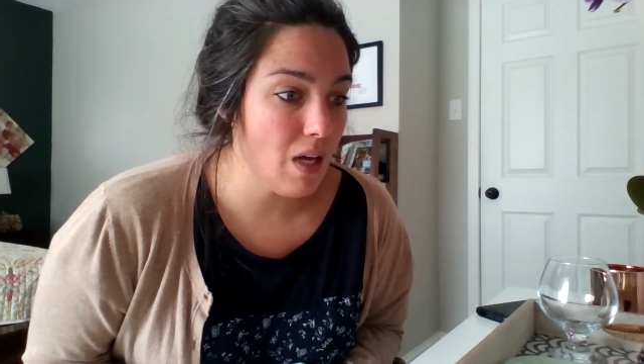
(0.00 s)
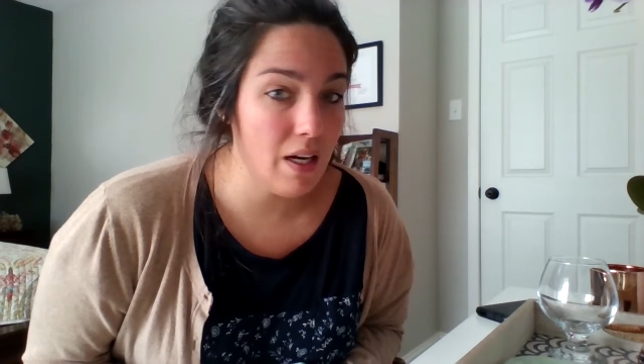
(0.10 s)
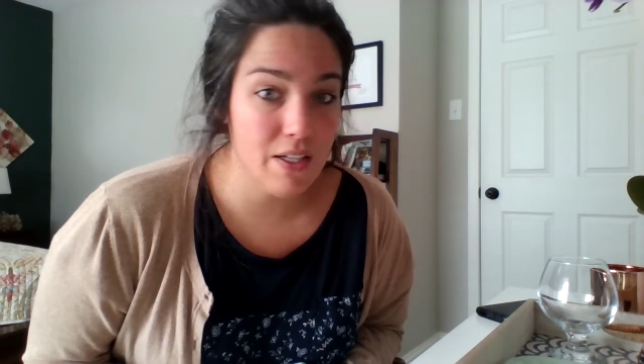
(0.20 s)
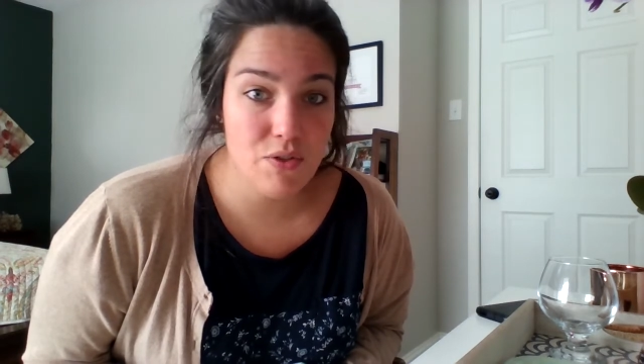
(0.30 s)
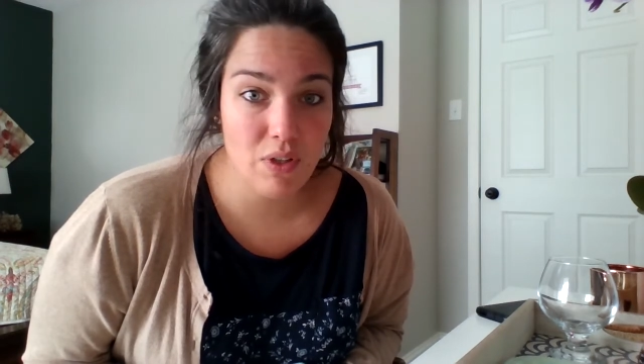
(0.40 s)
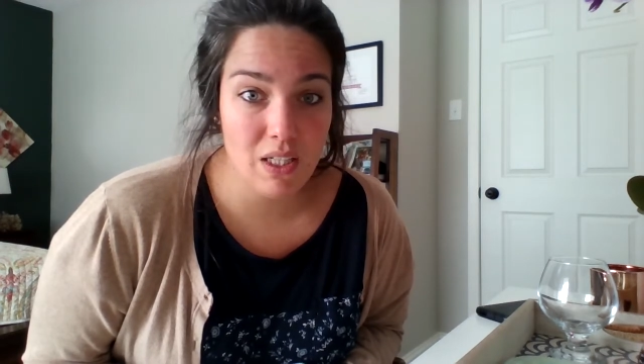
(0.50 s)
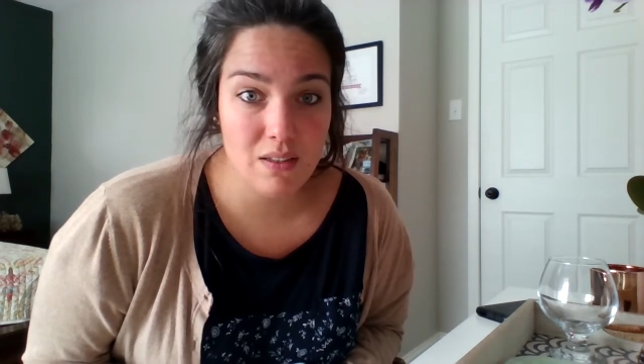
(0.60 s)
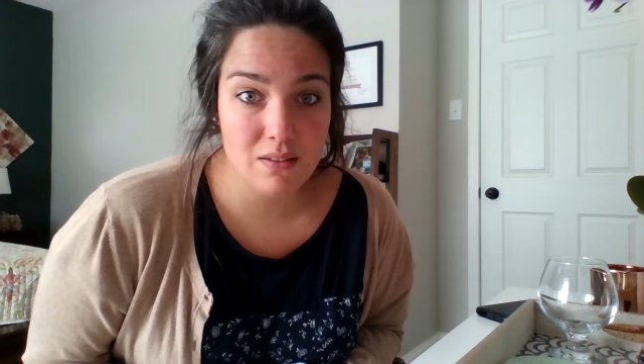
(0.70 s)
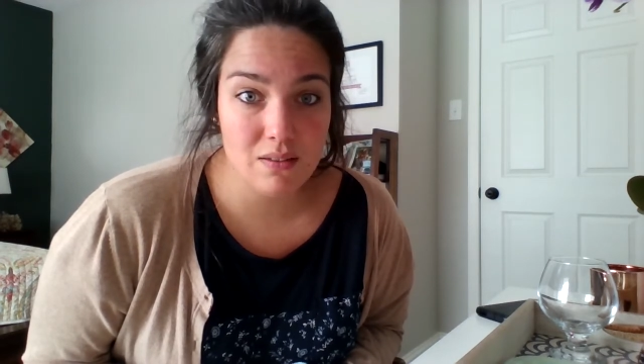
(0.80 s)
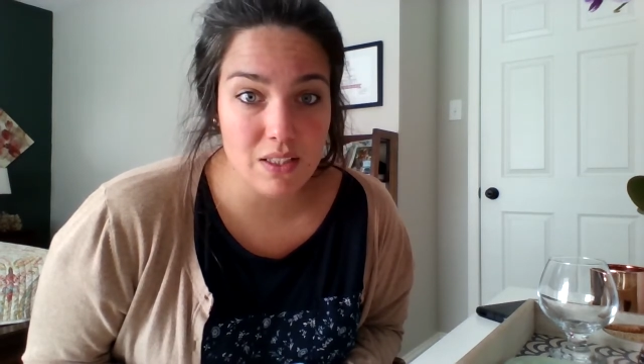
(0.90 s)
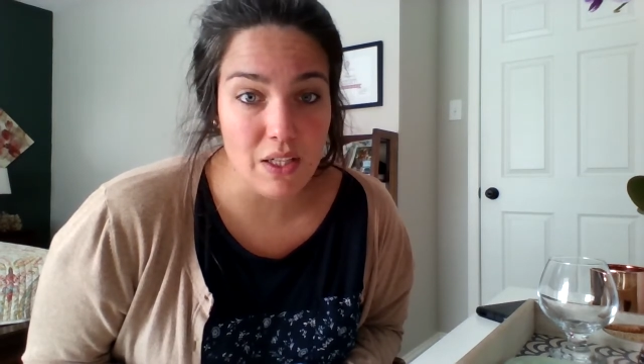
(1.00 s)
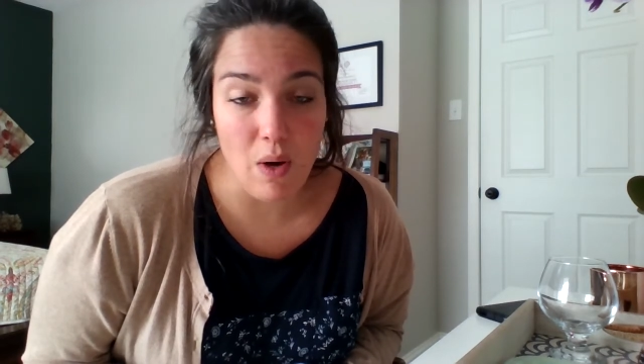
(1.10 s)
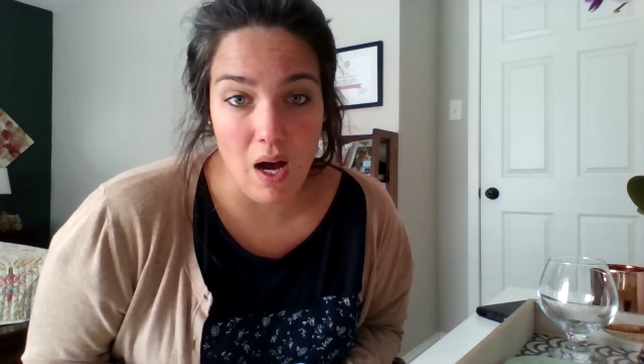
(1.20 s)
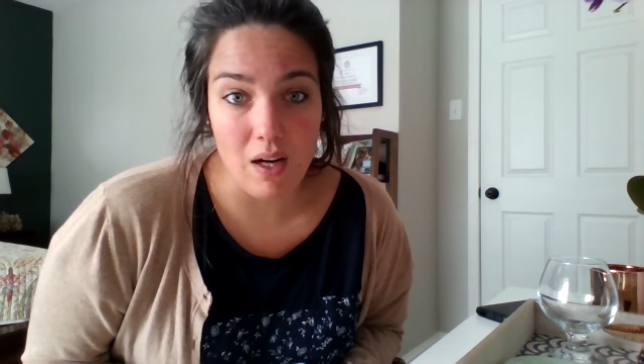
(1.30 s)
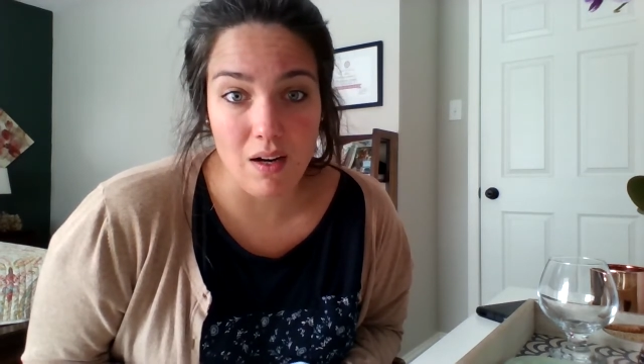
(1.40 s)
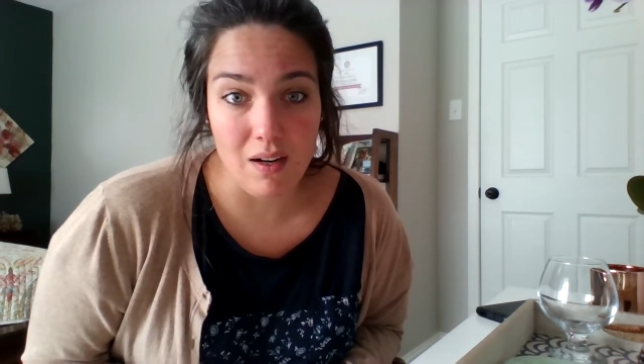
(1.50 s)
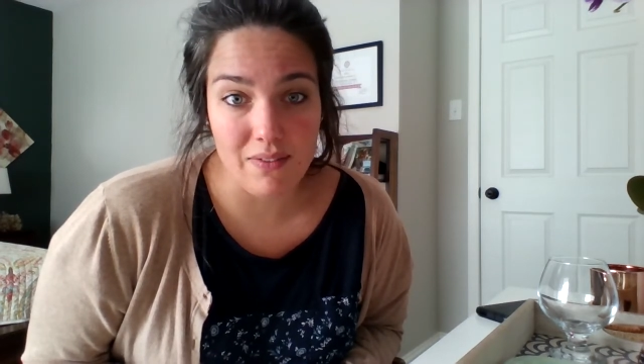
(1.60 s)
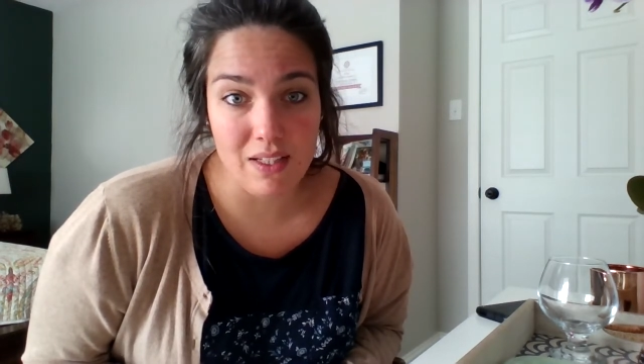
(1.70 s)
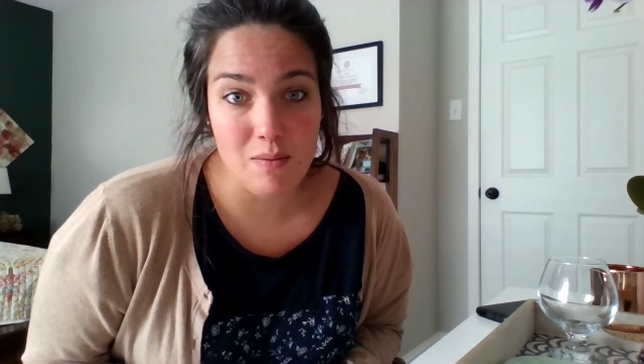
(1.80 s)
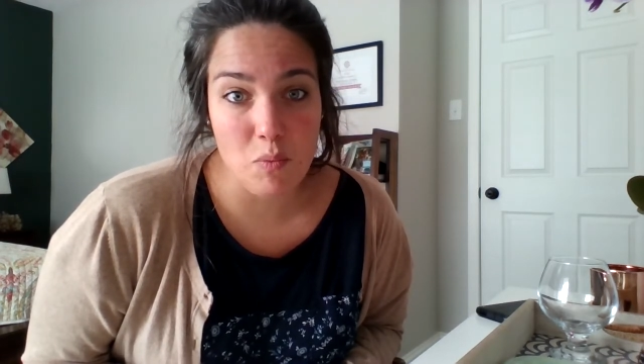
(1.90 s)
I drink, you know, hot
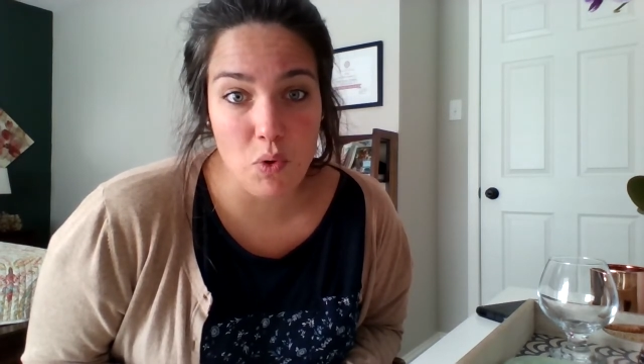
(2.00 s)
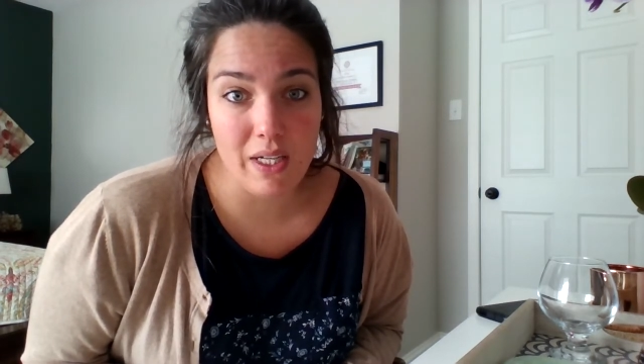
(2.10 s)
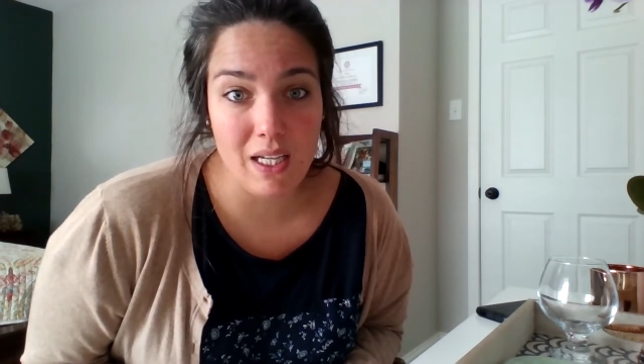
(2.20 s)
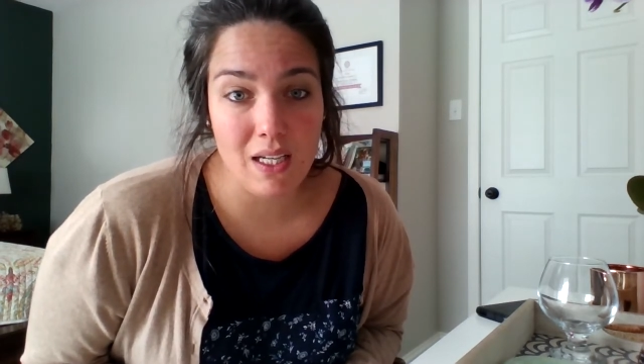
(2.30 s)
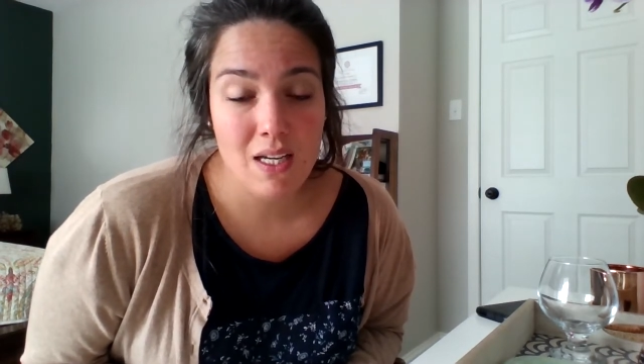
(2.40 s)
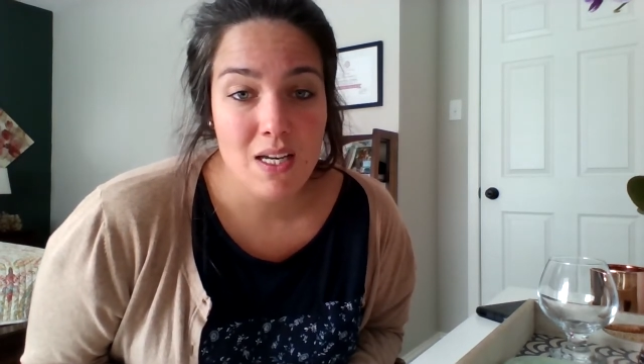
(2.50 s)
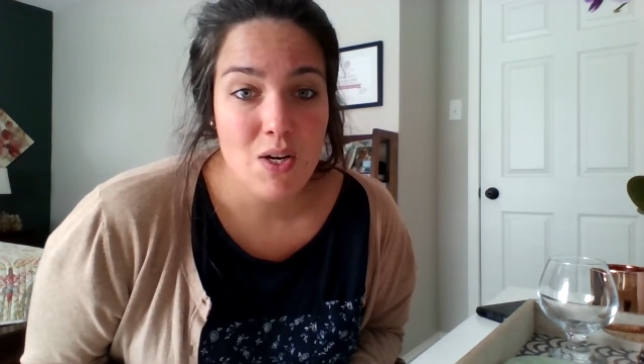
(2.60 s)
coffee in the morning.